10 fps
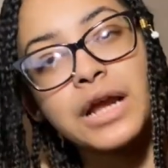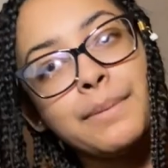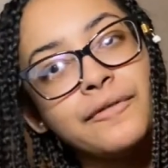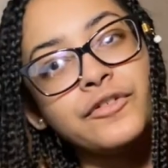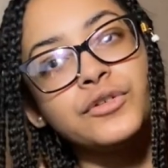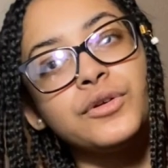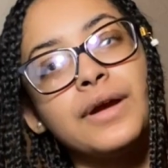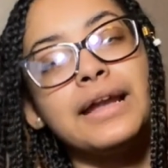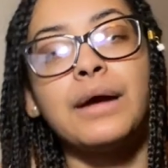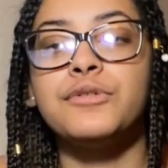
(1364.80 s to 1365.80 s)
if you're new,
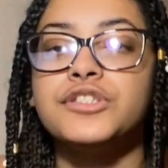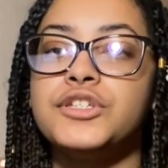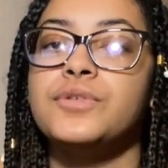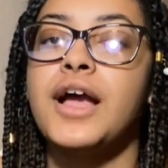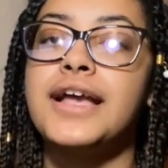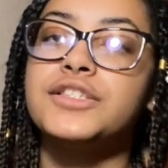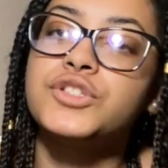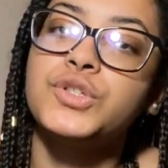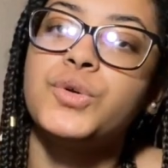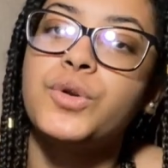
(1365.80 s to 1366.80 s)
and I will see you guys
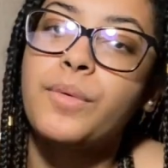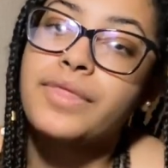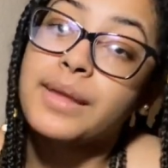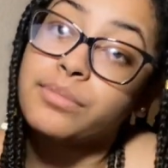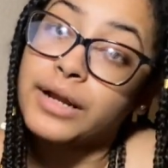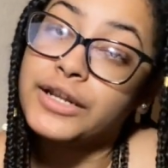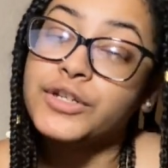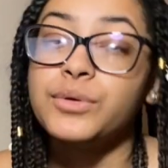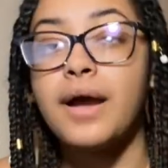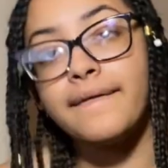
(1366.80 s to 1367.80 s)
soon with a brand
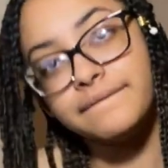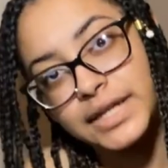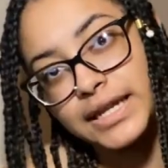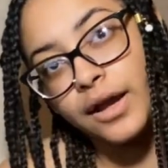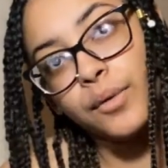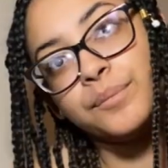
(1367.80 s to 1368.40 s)
new video.